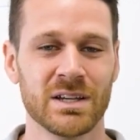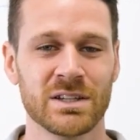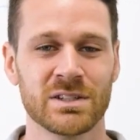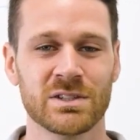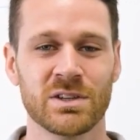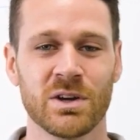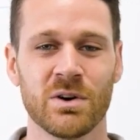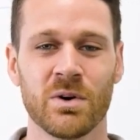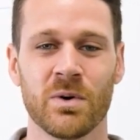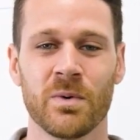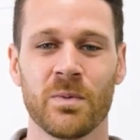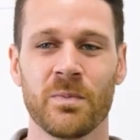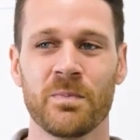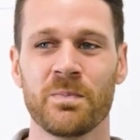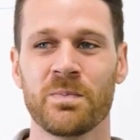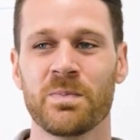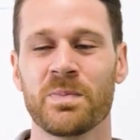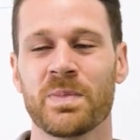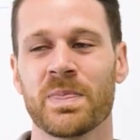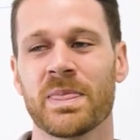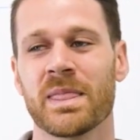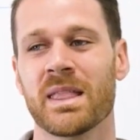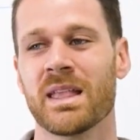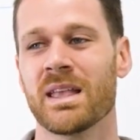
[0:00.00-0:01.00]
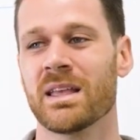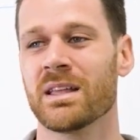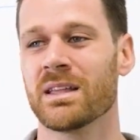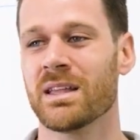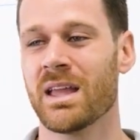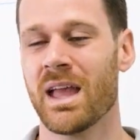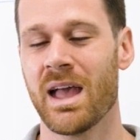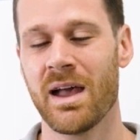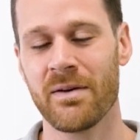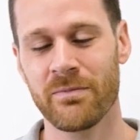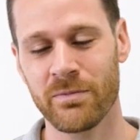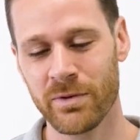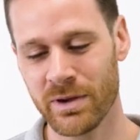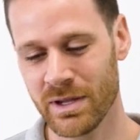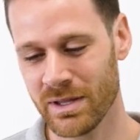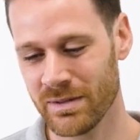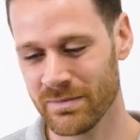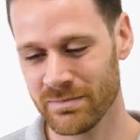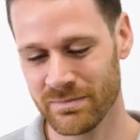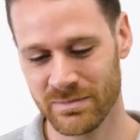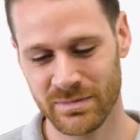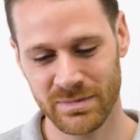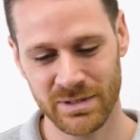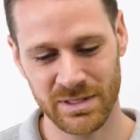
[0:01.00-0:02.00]
So
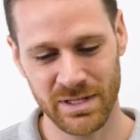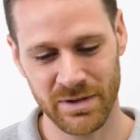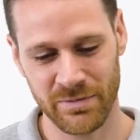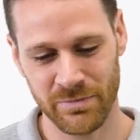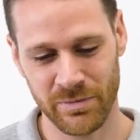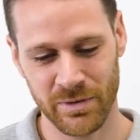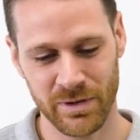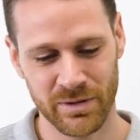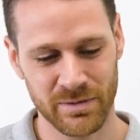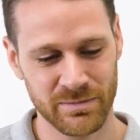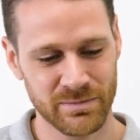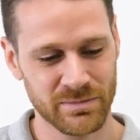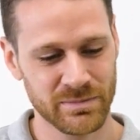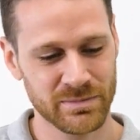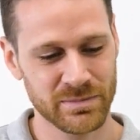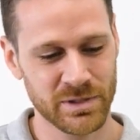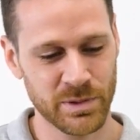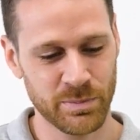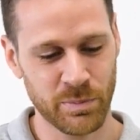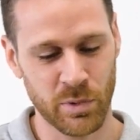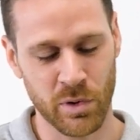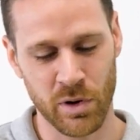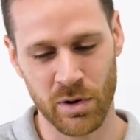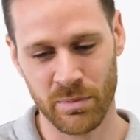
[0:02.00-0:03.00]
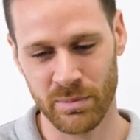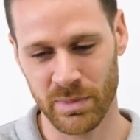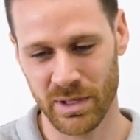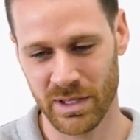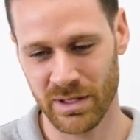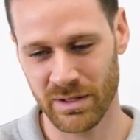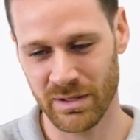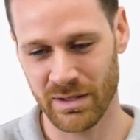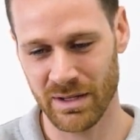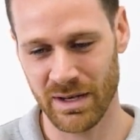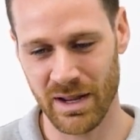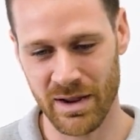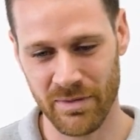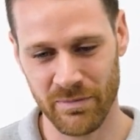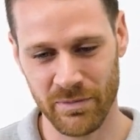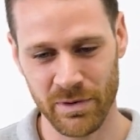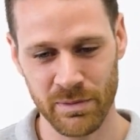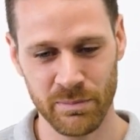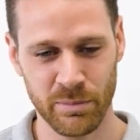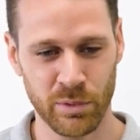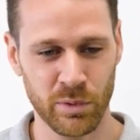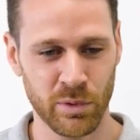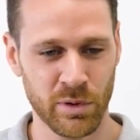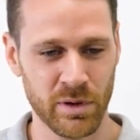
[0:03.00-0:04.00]
every different department and
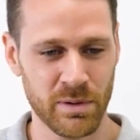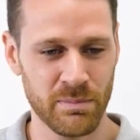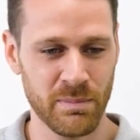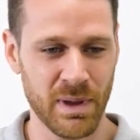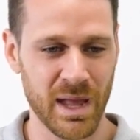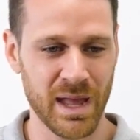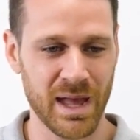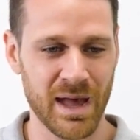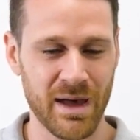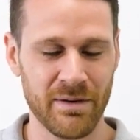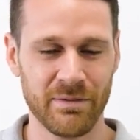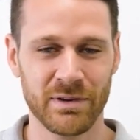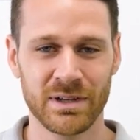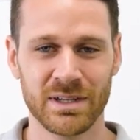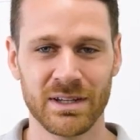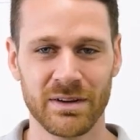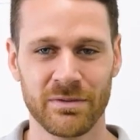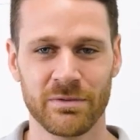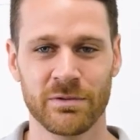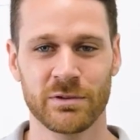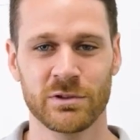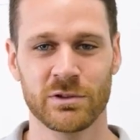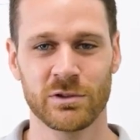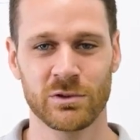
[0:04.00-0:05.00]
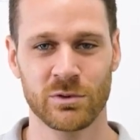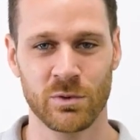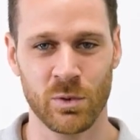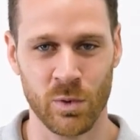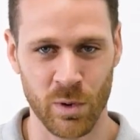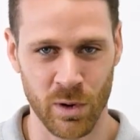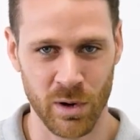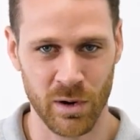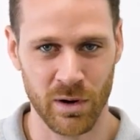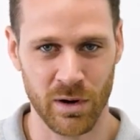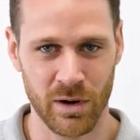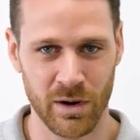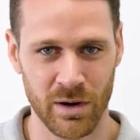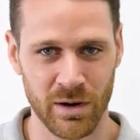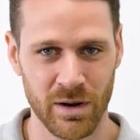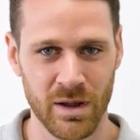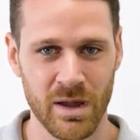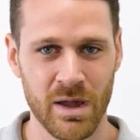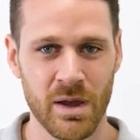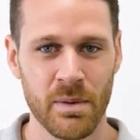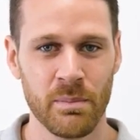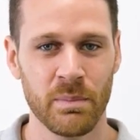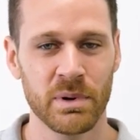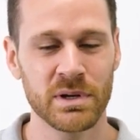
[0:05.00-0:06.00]
every employee may have a different scorecard,
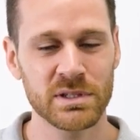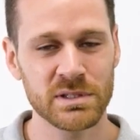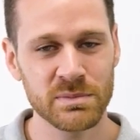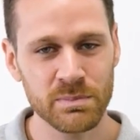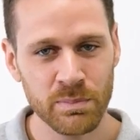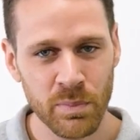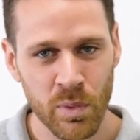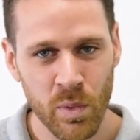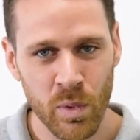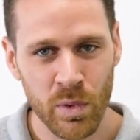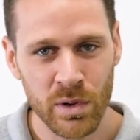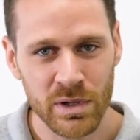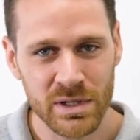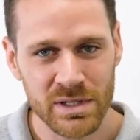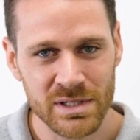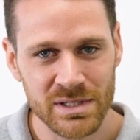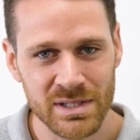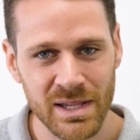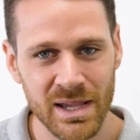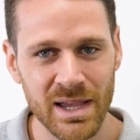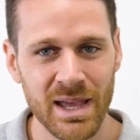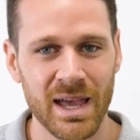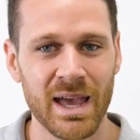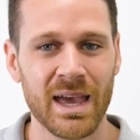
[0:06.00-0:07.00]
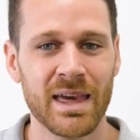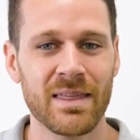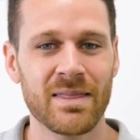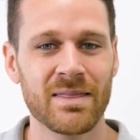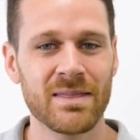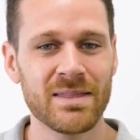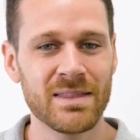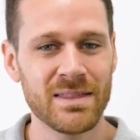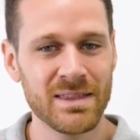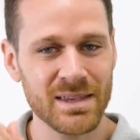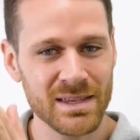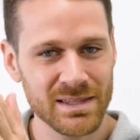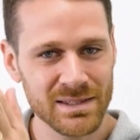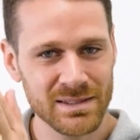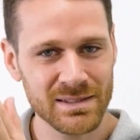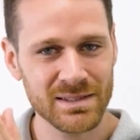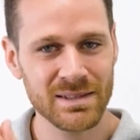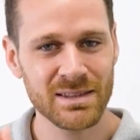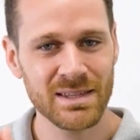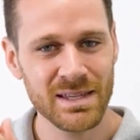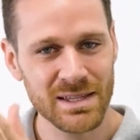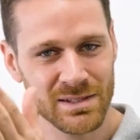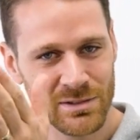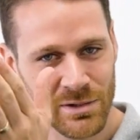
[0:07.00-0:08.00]
but it's important to say, hey,
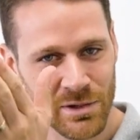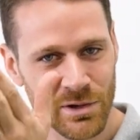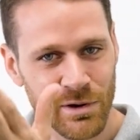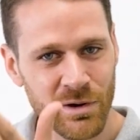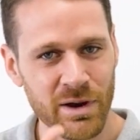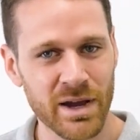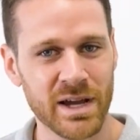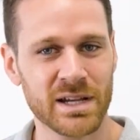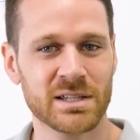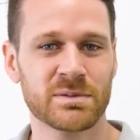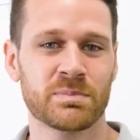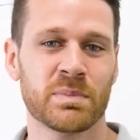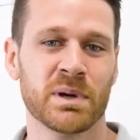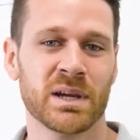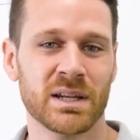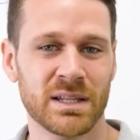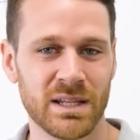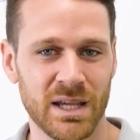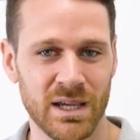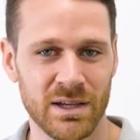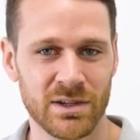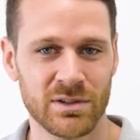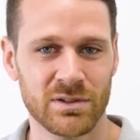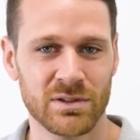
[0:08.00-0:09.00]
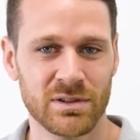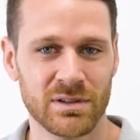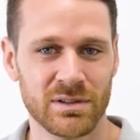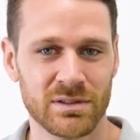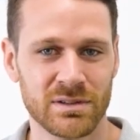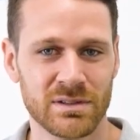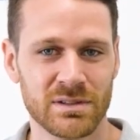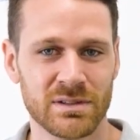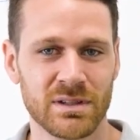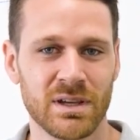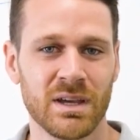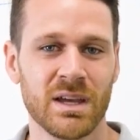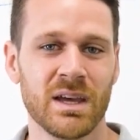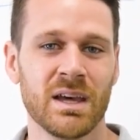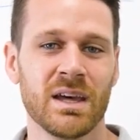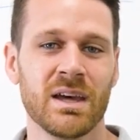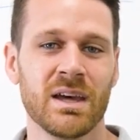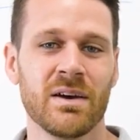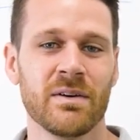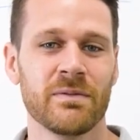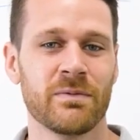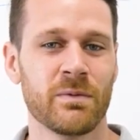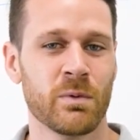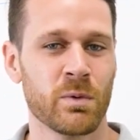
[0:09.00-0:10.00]
these are your expectations
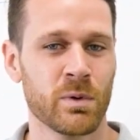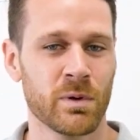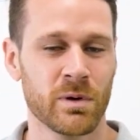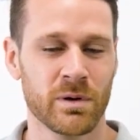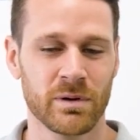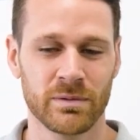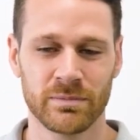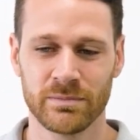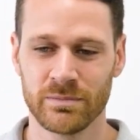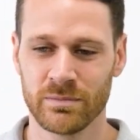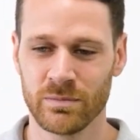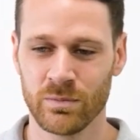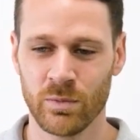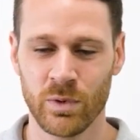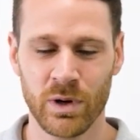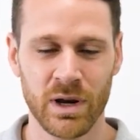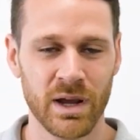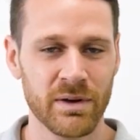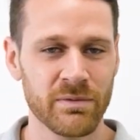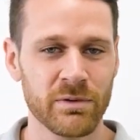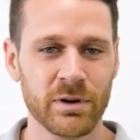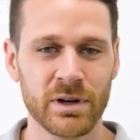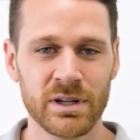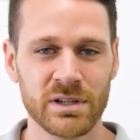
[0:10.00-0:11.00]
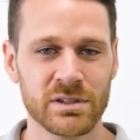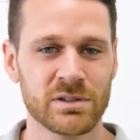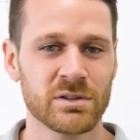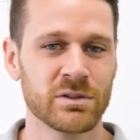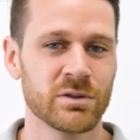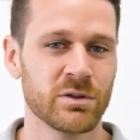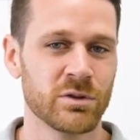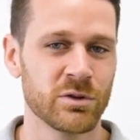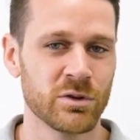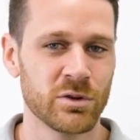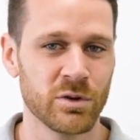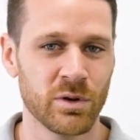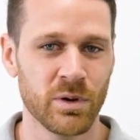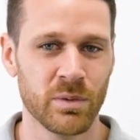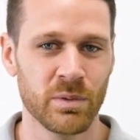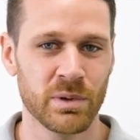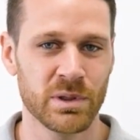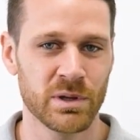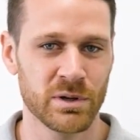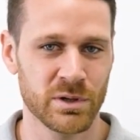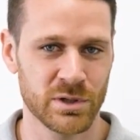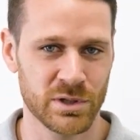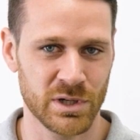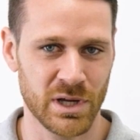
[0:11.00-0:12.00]
for whatever it is you're doing
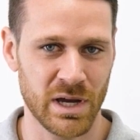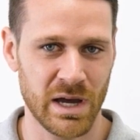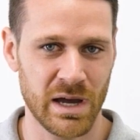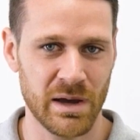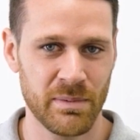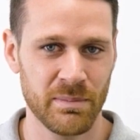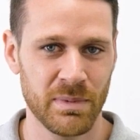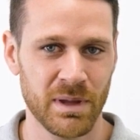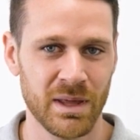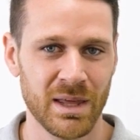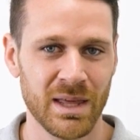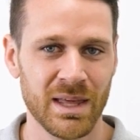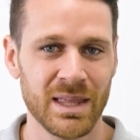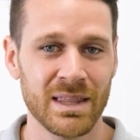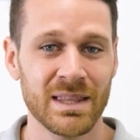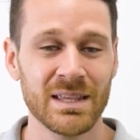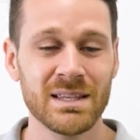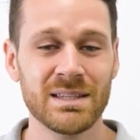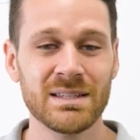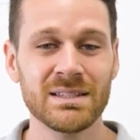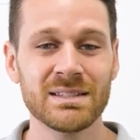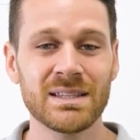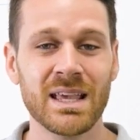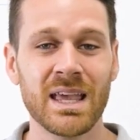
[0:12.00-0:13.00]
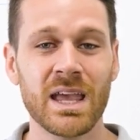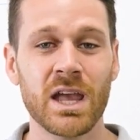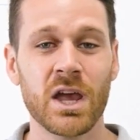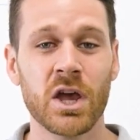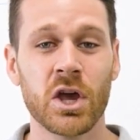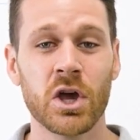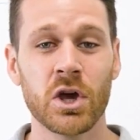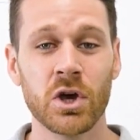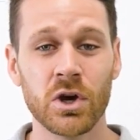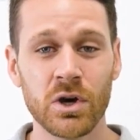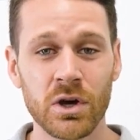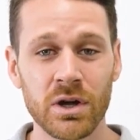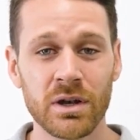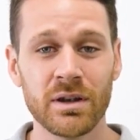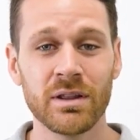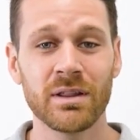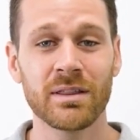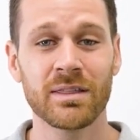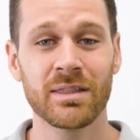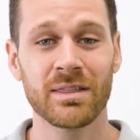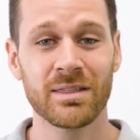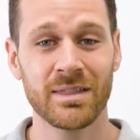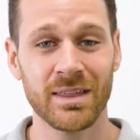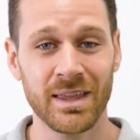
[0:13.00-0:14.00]
with your job. This is a
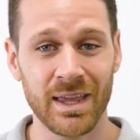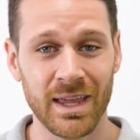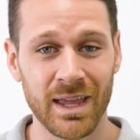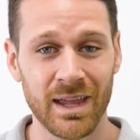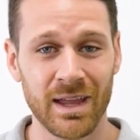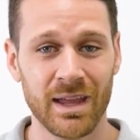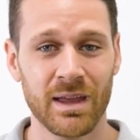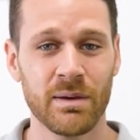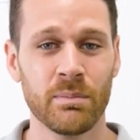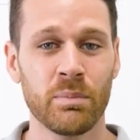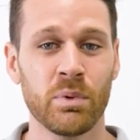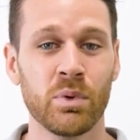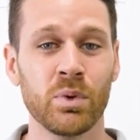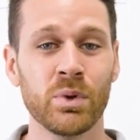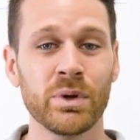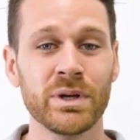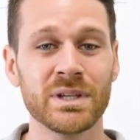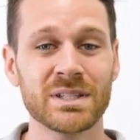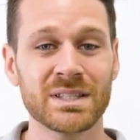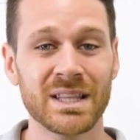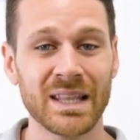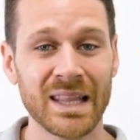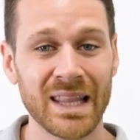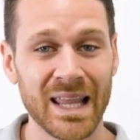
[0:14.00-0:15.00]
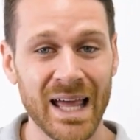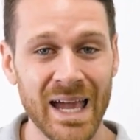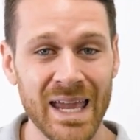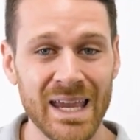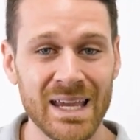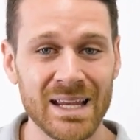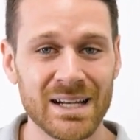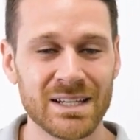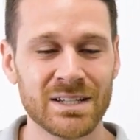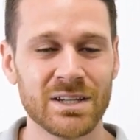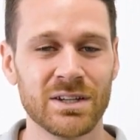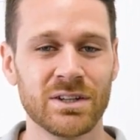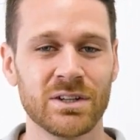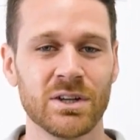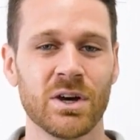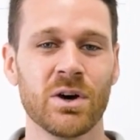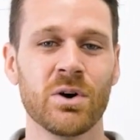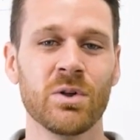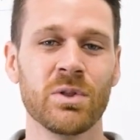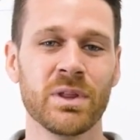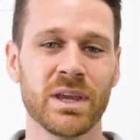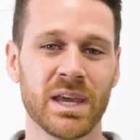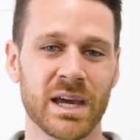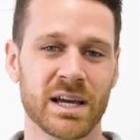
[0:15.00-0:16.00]
good thing. Employees like to
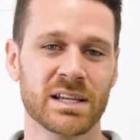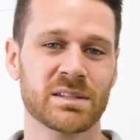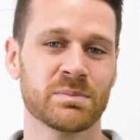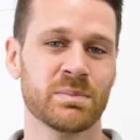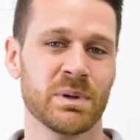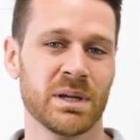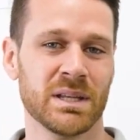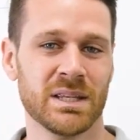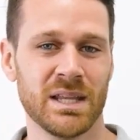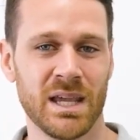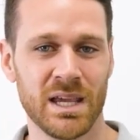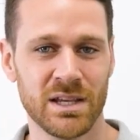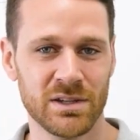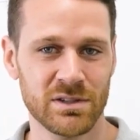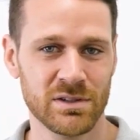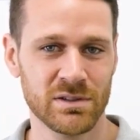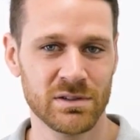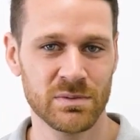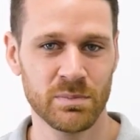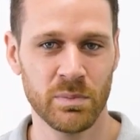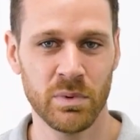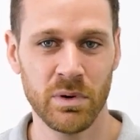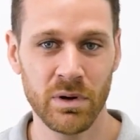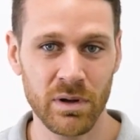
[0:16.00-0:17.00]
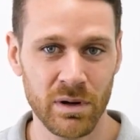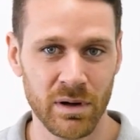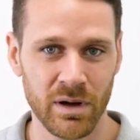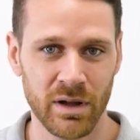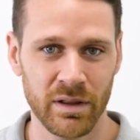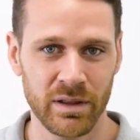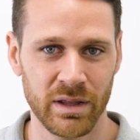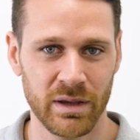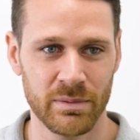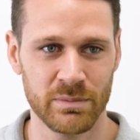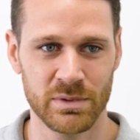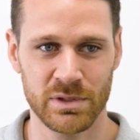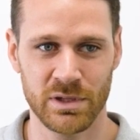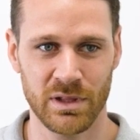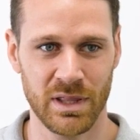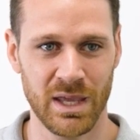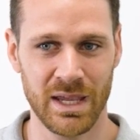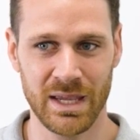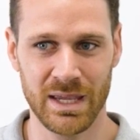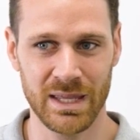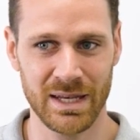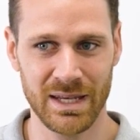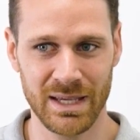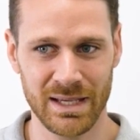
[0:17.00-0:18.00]
know the expectations put on them so
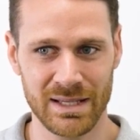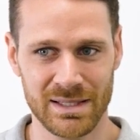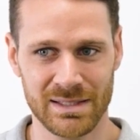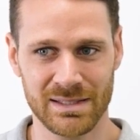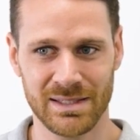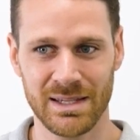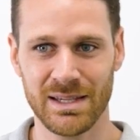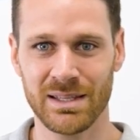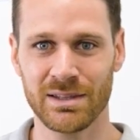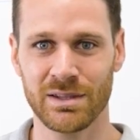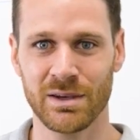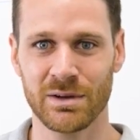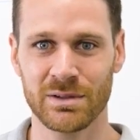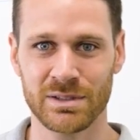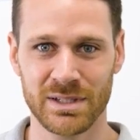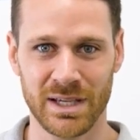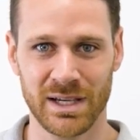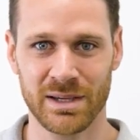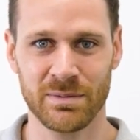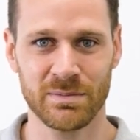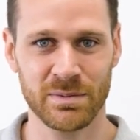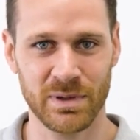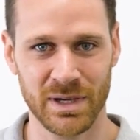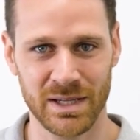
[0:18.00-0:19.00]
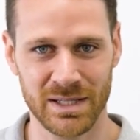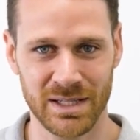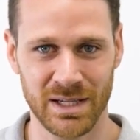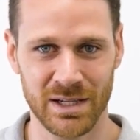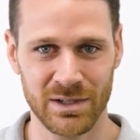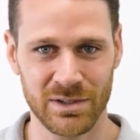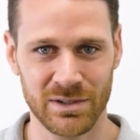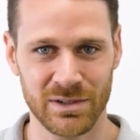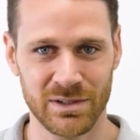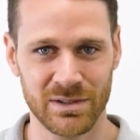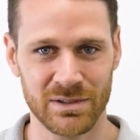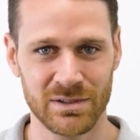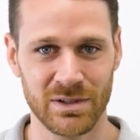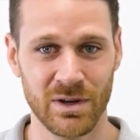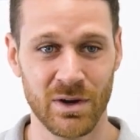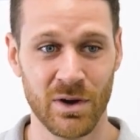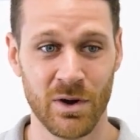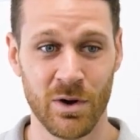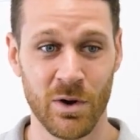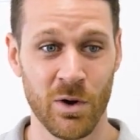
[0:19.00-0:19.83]
they can exceed those expectations.